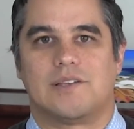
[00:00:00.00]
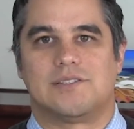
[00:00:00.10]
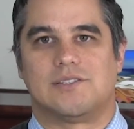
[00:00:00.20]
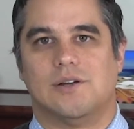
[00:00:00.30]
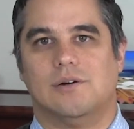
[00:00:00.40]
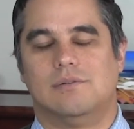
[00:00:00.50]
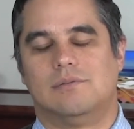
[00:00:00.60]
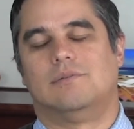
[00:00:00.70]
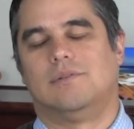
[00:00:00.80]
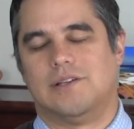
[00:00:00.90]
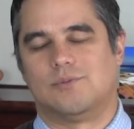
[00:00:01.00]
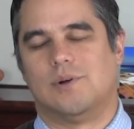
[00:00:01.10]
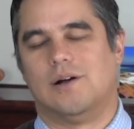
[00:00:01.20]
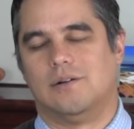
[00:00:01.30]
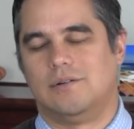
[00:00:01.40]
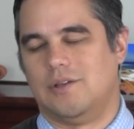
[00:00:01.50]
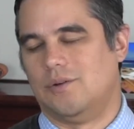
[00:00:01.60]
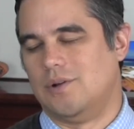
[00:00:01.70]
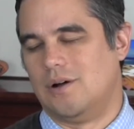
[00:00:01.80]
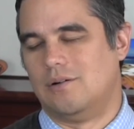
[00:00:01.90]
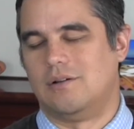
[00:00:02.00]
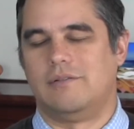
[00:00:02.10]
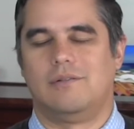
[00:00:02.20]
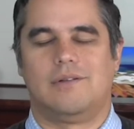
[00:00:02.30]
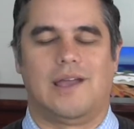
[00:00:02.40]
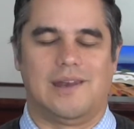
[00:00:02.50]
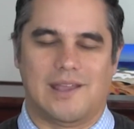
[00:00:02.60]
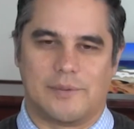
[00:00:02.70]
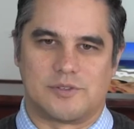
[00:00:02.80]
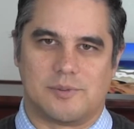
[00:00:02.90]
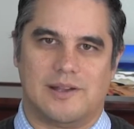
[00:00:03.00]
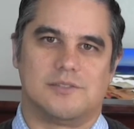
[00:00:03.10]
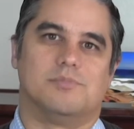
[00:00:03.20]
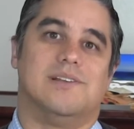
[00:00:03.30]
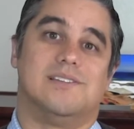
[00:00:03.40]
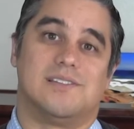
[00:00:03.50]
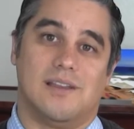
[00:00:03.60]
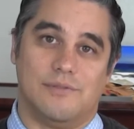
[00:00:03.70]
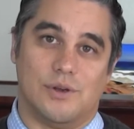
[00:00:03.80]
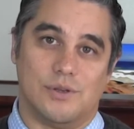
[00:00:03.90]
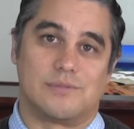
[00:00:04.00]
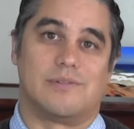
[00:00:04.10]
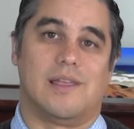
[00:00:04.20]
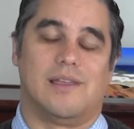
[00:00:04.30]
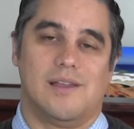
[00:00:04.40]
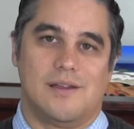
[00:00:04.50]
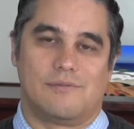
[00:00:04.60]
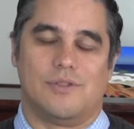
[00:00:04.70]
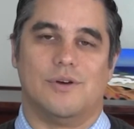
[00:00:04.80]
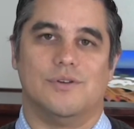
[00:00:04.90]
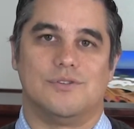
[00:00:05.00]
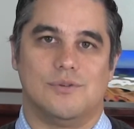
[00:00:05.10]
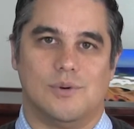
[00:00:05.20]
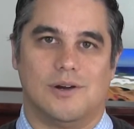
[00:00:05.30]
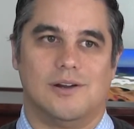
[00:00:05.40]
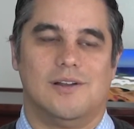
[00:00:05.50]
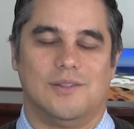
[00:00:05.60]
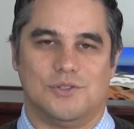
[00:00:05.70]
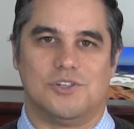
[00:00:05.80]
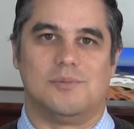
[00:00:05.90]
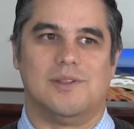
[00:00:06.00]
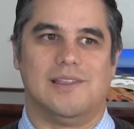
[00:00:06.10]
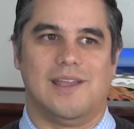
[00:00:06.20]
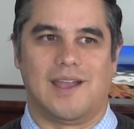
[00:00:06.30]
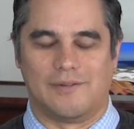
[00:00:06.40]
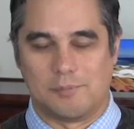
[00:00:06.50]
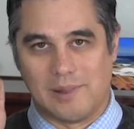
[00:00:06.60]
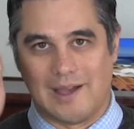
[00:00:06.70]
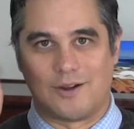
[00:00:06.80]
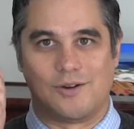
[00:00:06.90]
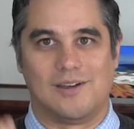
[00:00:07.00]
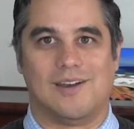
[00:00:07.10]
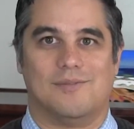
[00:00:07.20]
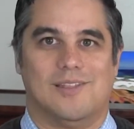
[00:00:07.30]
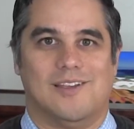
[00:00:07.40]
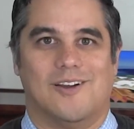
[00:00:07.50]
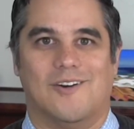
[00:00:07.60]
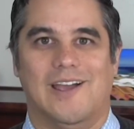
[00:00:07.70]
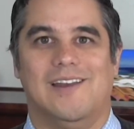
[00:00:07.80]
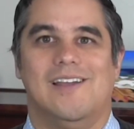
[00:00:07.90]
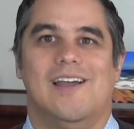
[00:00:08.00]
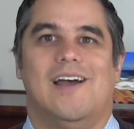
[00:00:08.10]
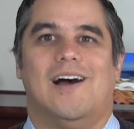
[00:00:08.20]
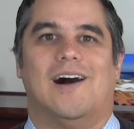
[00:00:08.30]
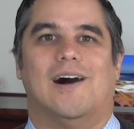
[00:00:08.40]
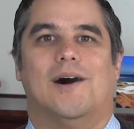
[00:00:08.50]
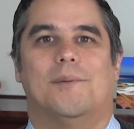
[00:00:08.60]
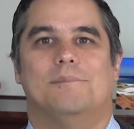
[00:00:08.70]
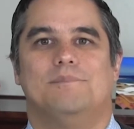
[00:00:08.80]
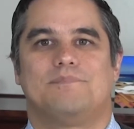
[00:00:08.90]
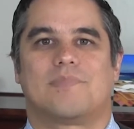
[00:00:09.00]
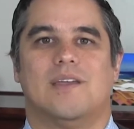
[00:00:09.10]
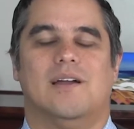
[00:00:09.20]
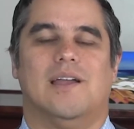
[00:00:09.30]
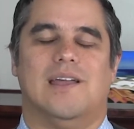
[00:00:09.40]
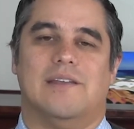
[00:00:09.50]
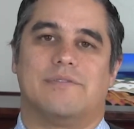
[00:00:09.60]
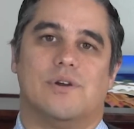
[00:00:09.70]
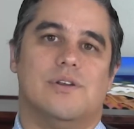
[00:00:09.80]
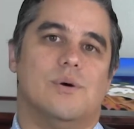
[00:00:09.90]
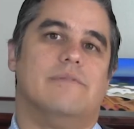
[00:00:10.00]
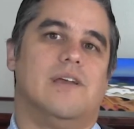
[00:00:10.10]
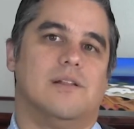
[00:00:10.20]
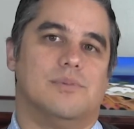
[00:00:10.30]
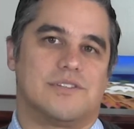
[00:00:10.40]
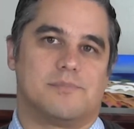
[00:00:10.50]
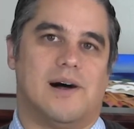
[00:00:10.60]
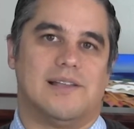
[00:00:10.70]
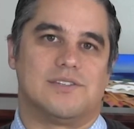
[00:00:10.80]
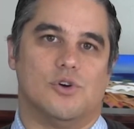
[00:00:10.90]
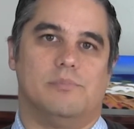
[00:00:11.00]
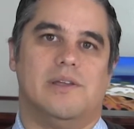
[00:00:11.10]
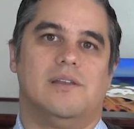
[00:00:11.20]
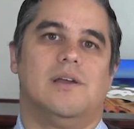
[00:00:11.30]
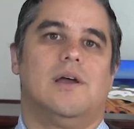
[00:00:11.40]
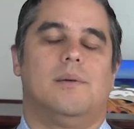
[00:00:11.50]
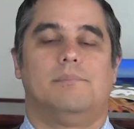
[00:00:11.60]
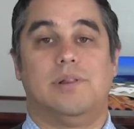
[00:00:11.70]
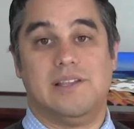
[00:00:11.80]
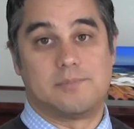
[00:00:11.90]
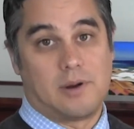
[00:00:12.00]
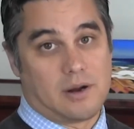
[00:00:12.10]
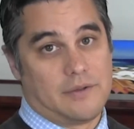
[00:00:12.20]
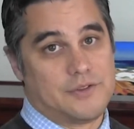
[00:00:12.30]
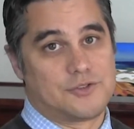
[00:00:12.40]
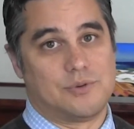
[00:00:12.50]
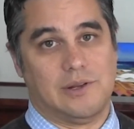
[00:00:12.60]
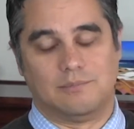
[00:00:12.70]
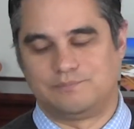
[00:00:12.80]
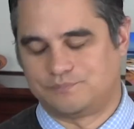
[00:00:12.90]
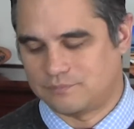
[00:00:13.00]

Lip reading: So as well, you know, handicap spots, please save those for those who are legitimately have a placard and everything, all right? And if there are no available spots open, please park on the street.